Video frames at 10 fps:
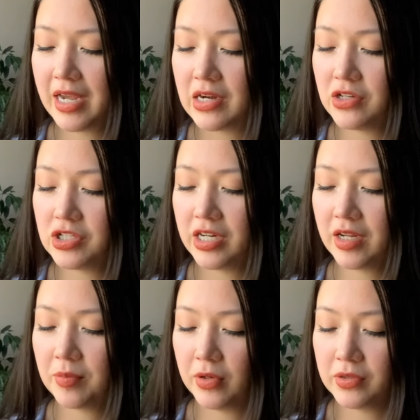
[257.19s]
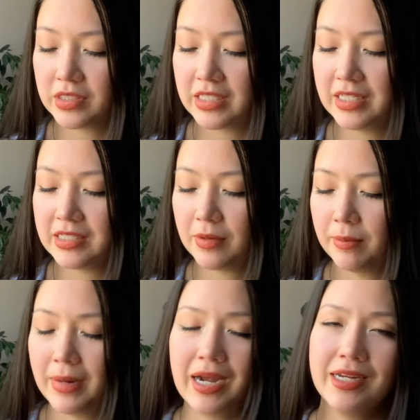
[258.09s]
energetic pulses,
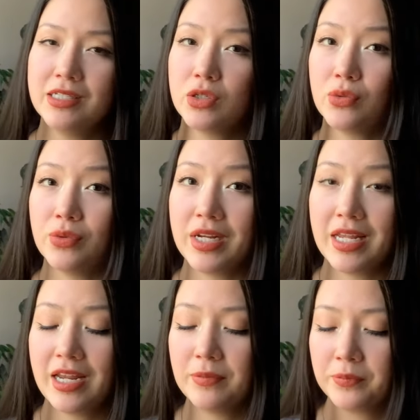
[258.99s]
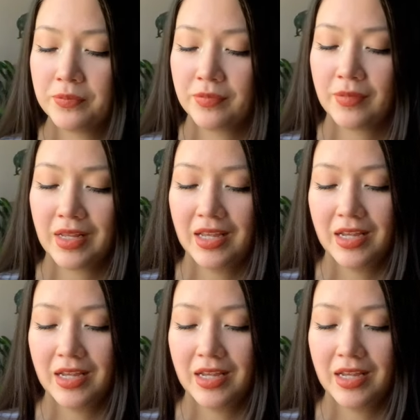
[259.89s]
mind reading.